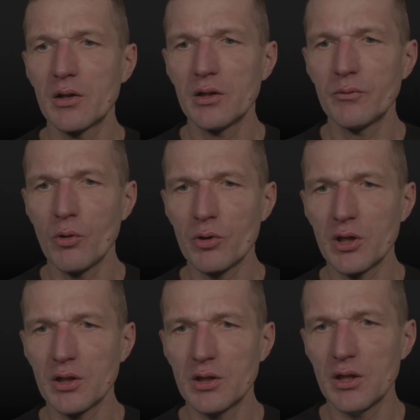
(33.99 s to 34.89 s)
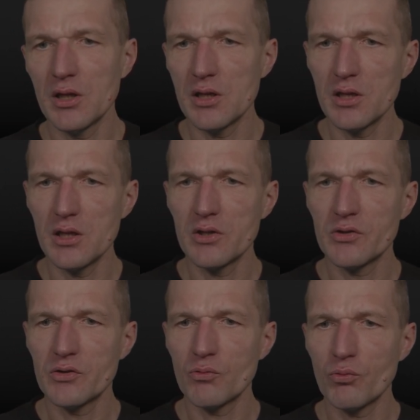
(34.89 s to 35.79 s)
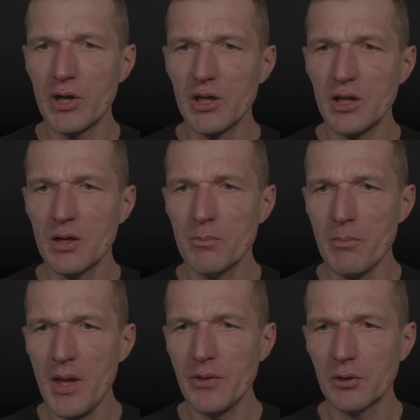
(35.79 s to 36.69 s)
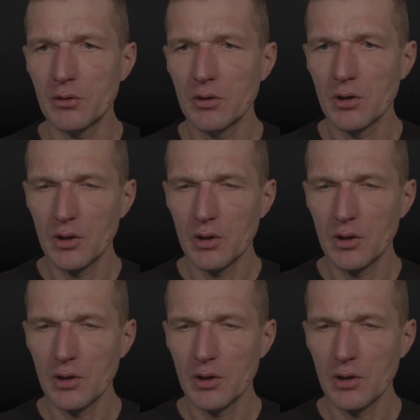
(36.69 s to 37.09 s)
invoking the isReady method.